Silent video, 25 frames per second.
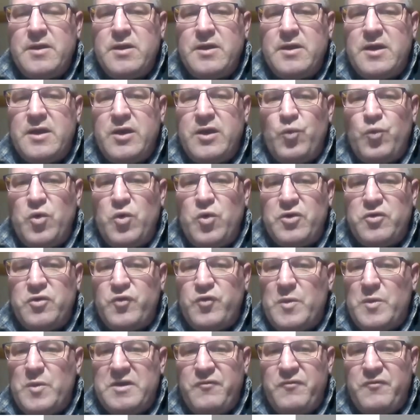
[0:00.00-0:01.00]
work
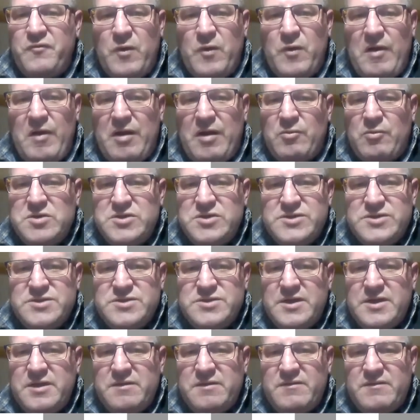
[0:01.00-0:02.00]
24 hours.
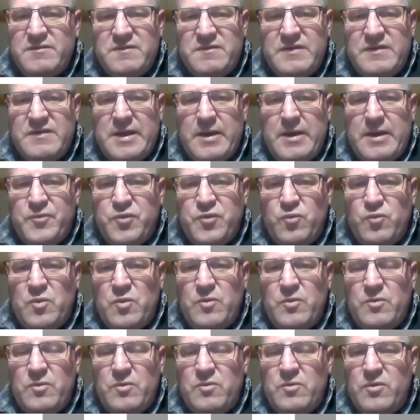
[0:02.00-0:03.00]
It's a setup
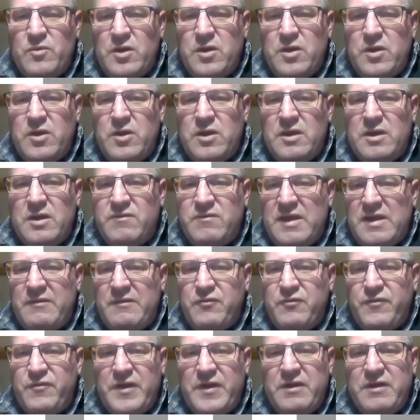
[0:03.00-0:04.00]
to it's
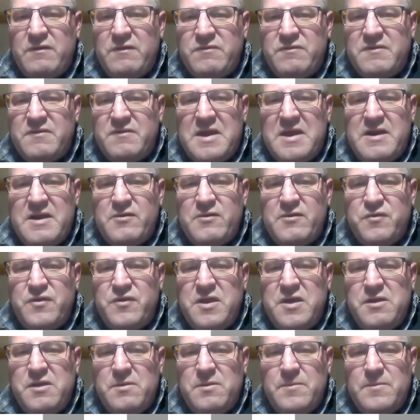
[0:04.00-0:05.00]
everything, it's stainless
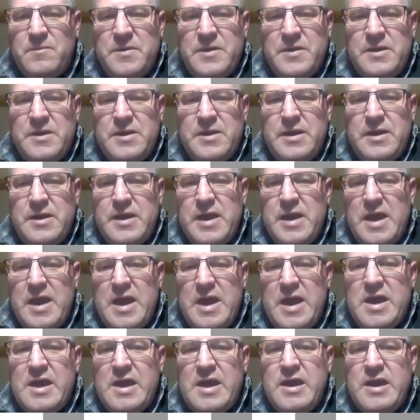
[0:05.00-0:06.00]
steel,
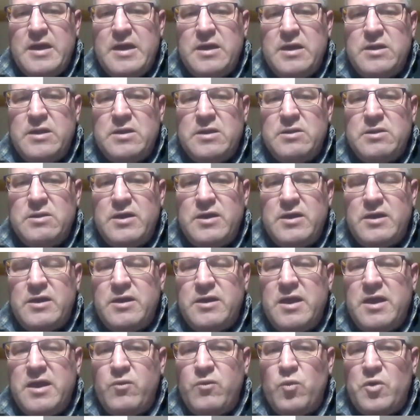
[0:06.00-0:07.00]
and it
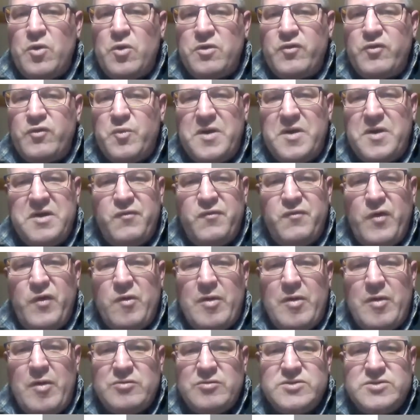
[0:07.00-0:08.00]
can work
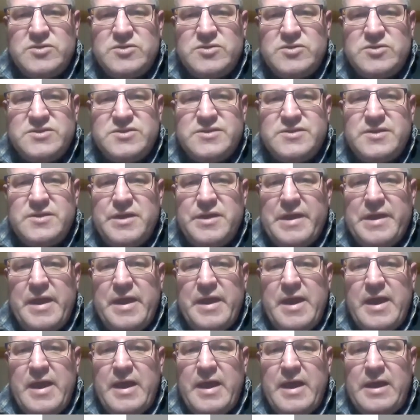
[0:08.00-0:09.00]
24 hours,
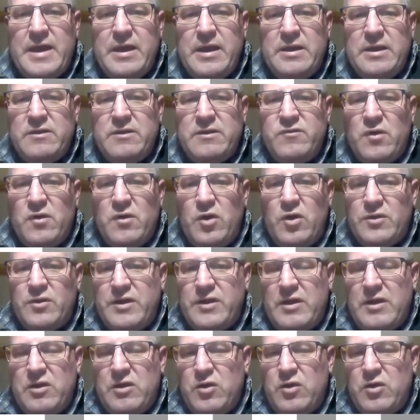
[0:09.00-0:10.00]
and it's
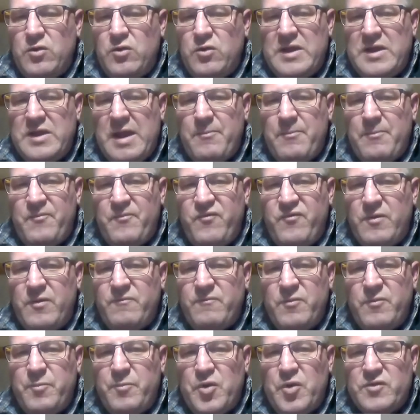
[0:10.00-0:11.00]
only up from
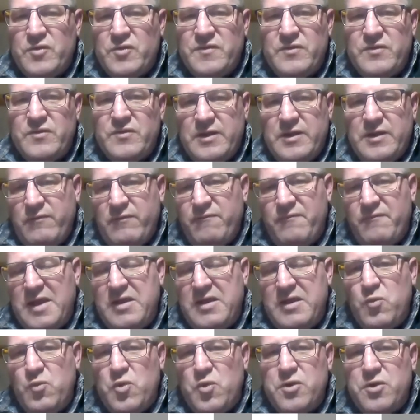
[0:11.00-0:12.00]
the person they
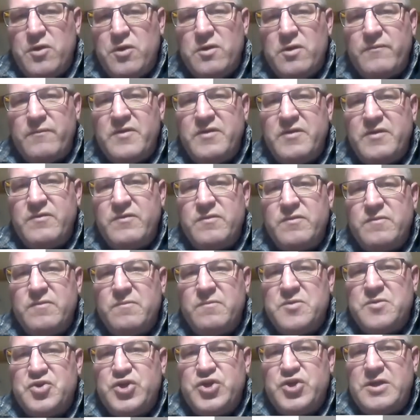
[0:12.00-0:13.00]
work on this
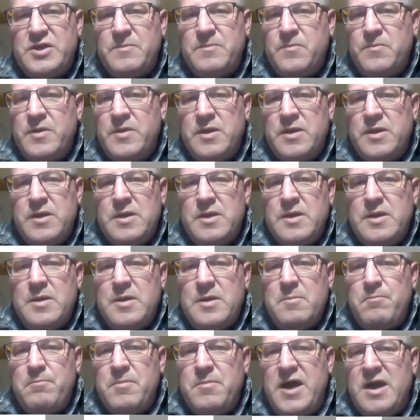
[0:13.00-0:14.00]
machine,
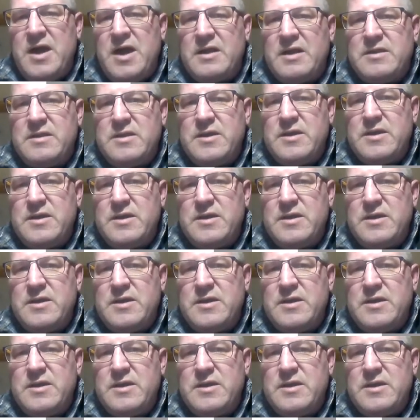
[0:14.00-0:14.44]
but